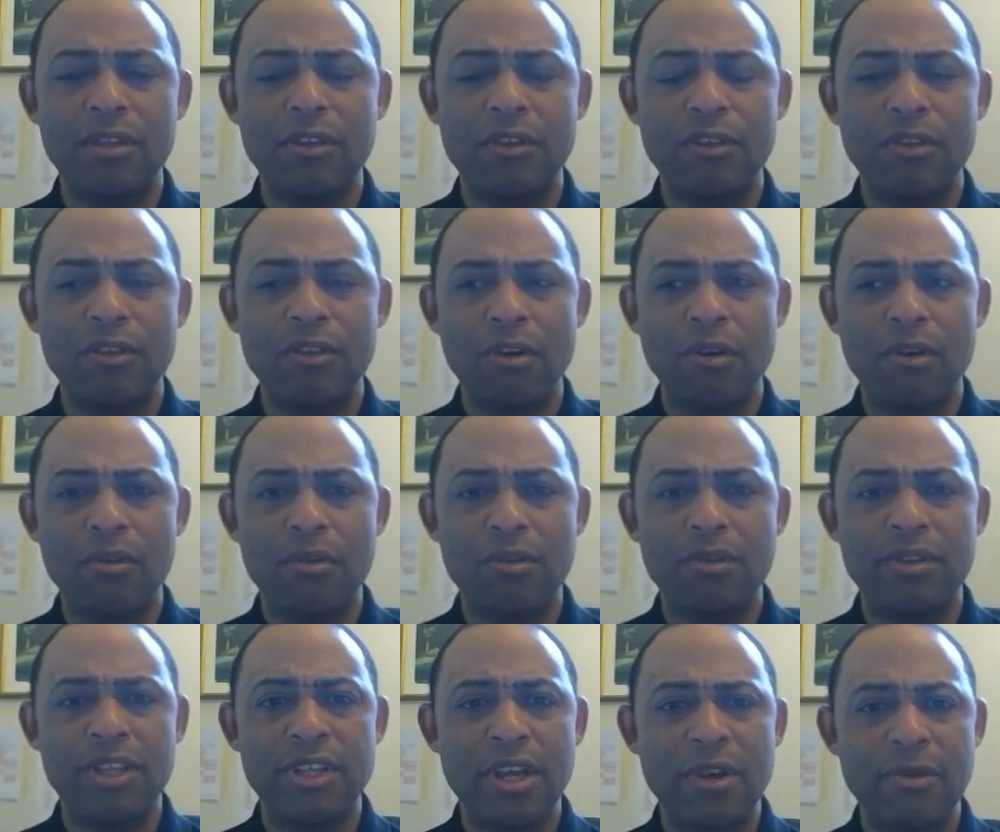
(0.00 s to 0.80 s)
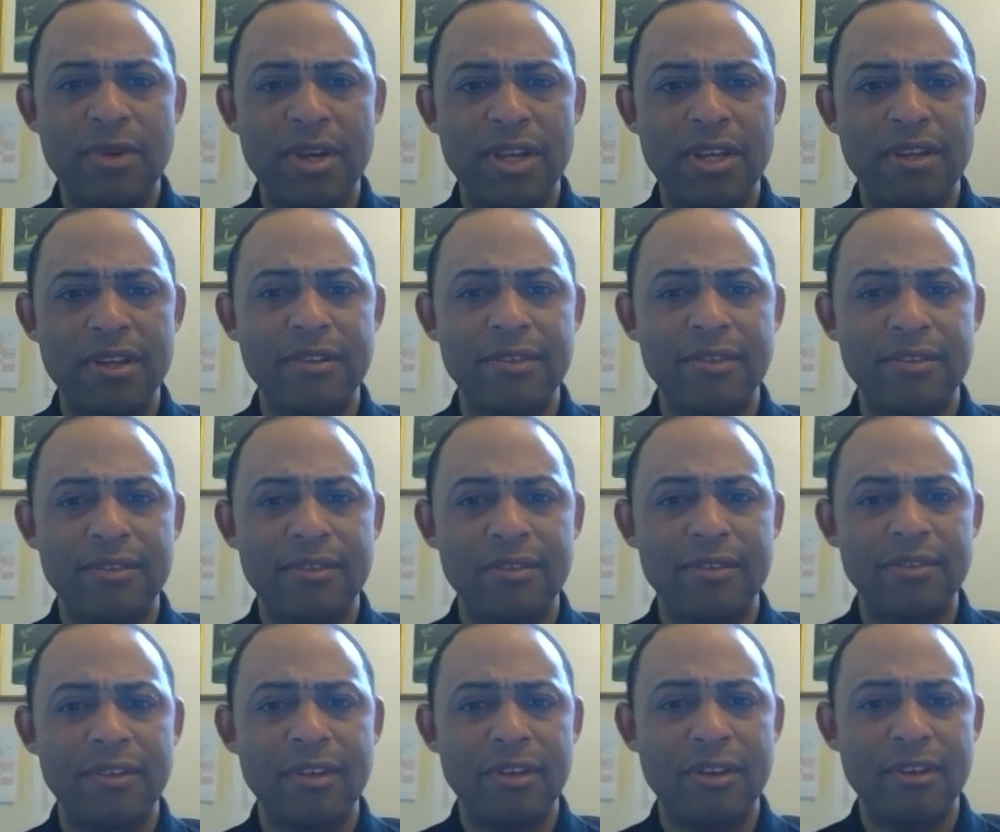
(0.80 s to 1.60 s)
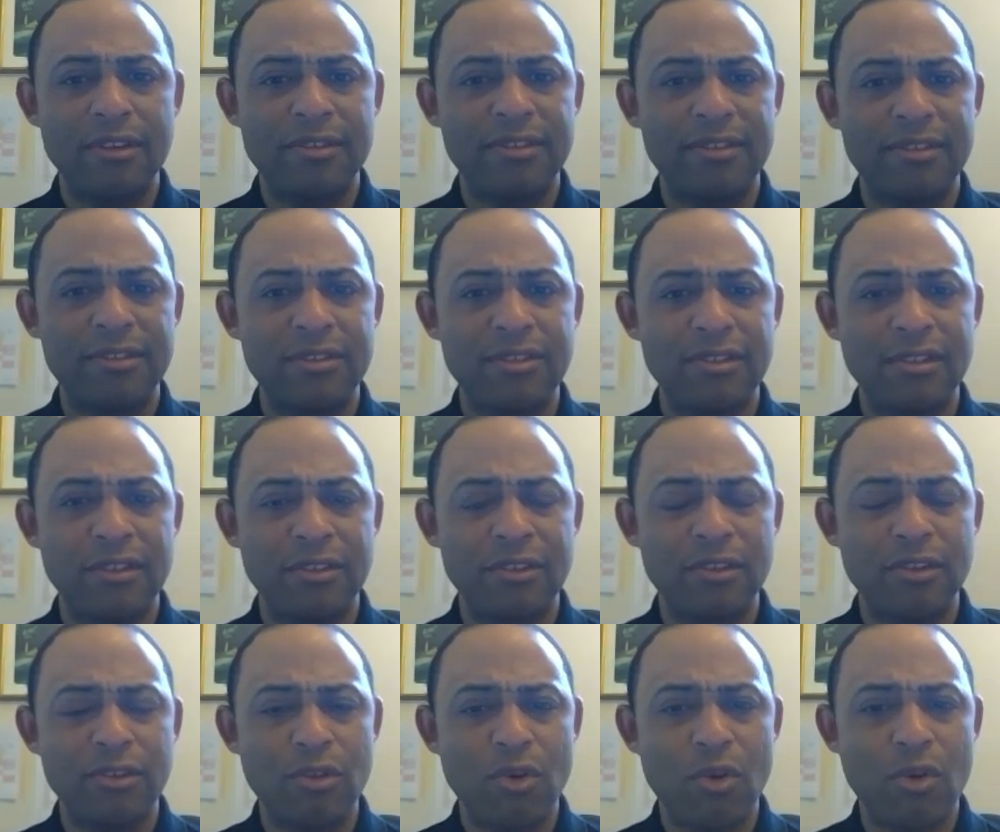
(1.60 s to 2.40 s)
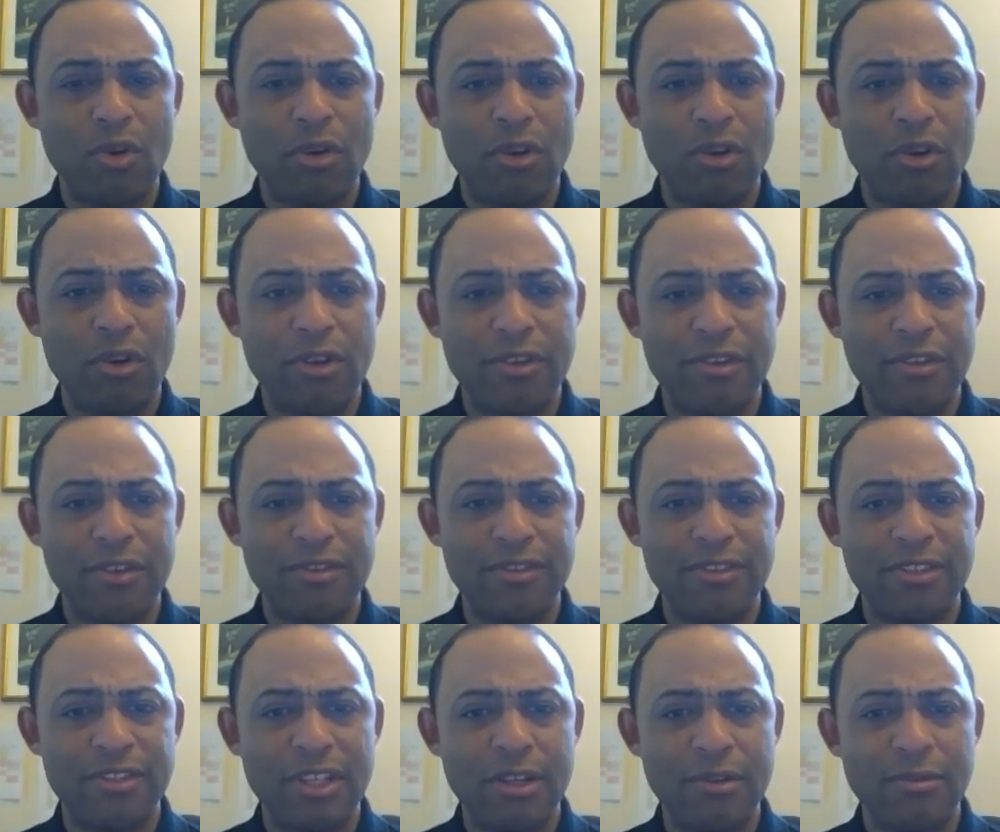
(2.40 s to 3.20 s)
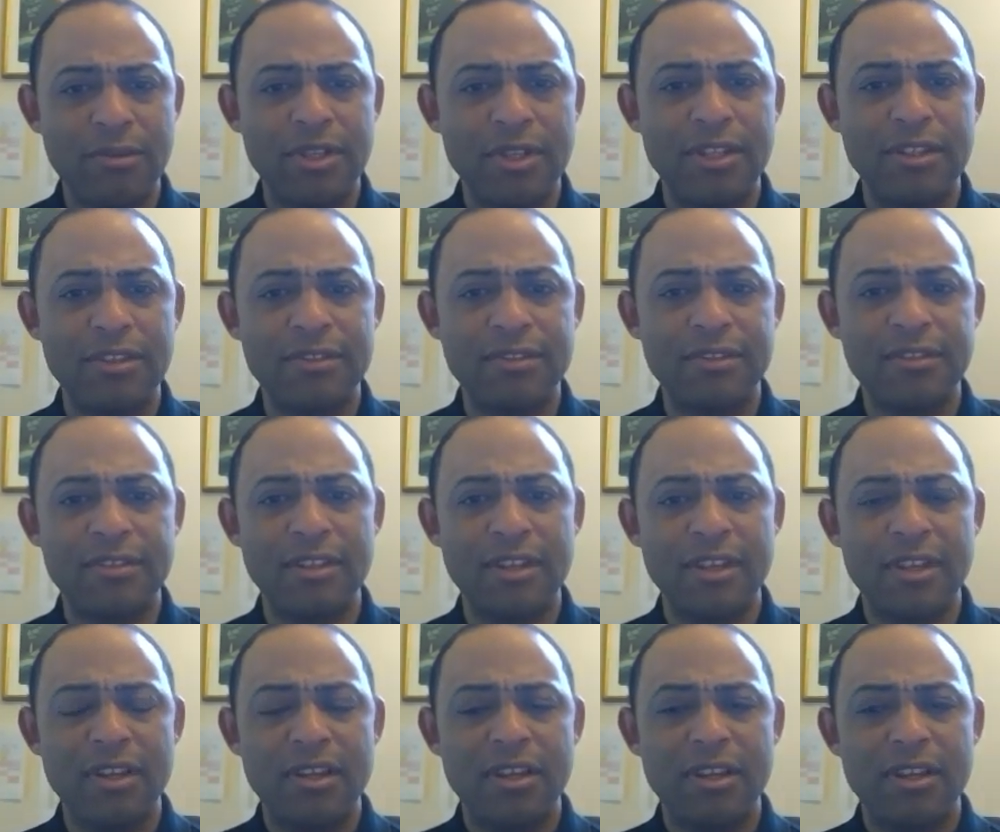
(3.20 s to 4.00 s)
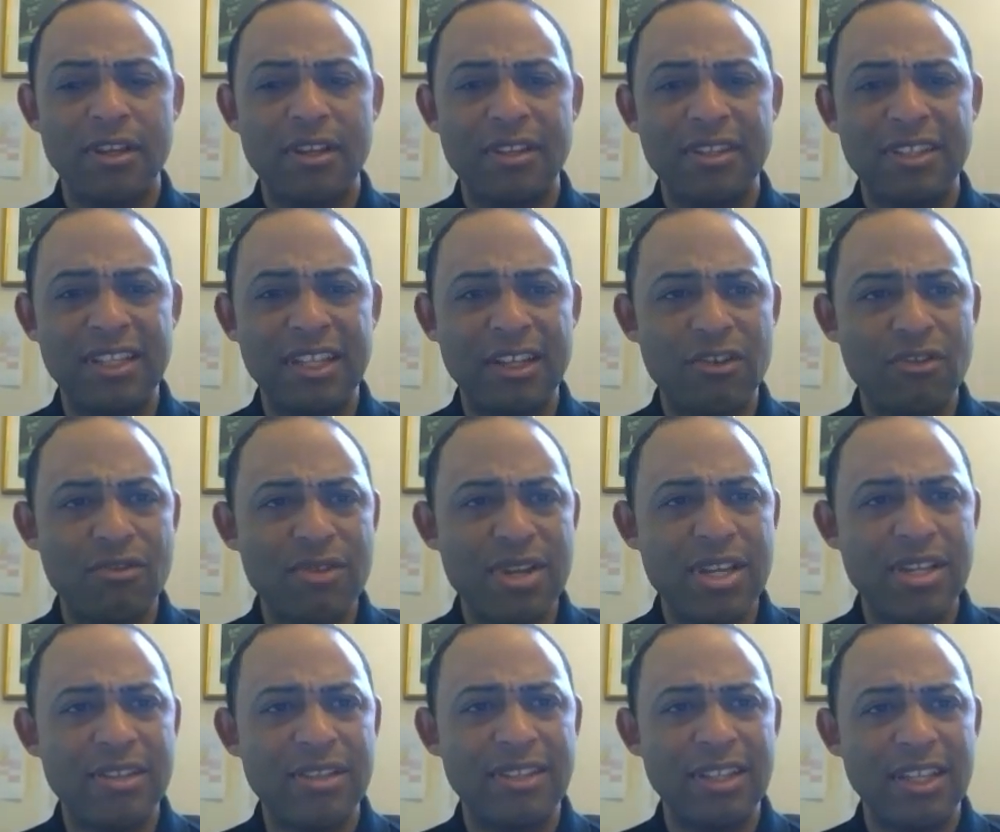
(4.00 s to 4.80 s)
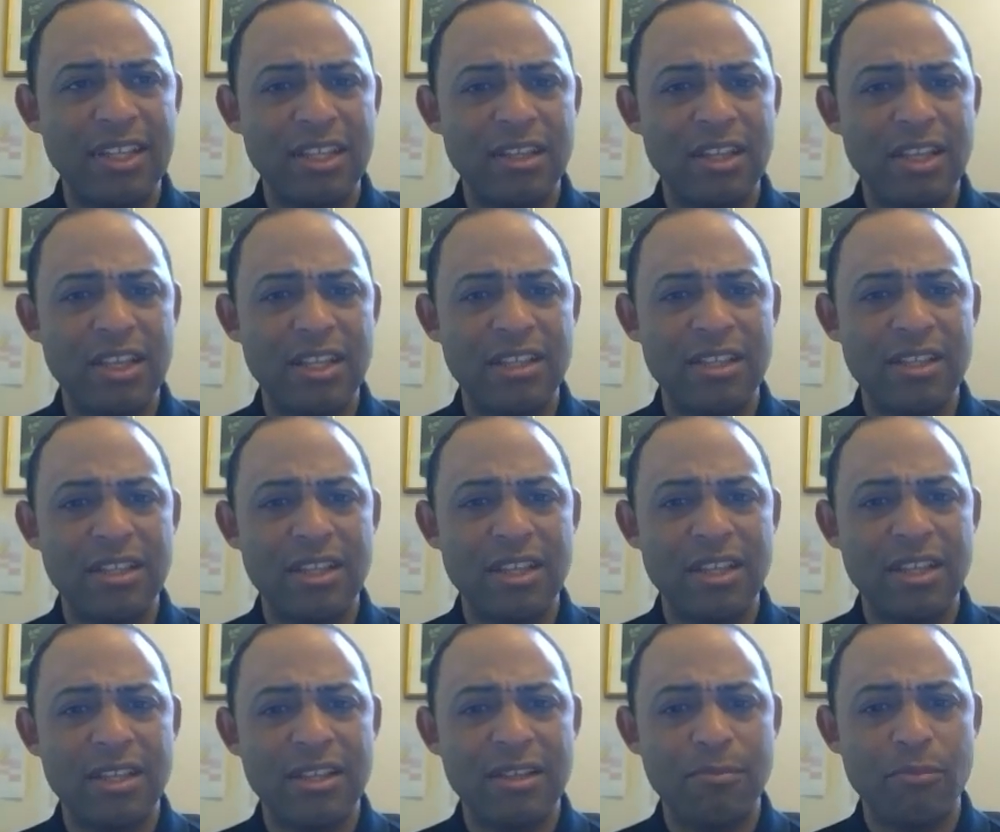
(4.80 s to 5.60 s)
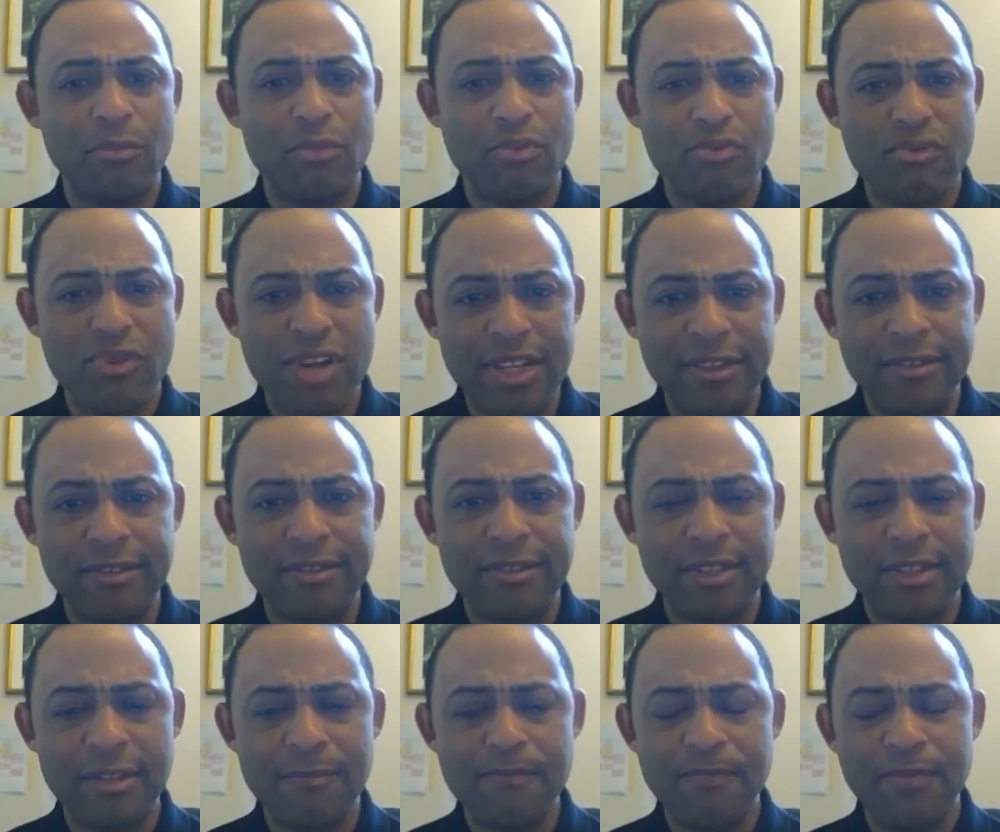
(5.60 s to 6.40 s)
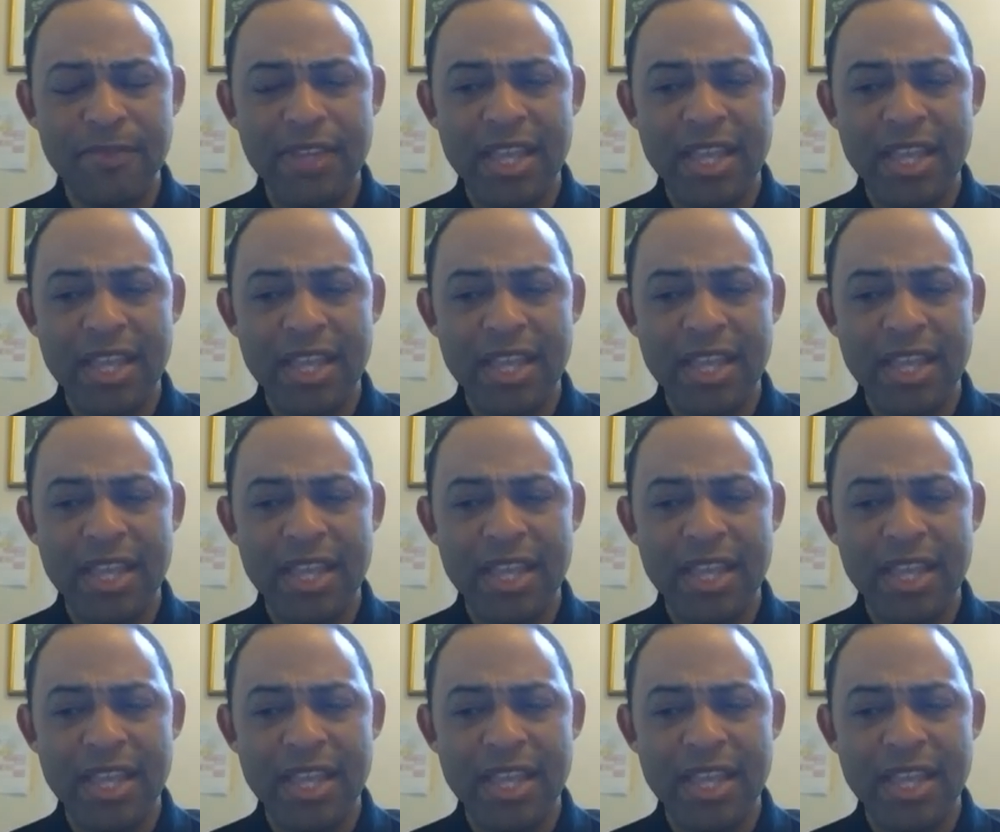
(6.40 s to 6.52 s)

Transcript: there is a serious decrease in priests,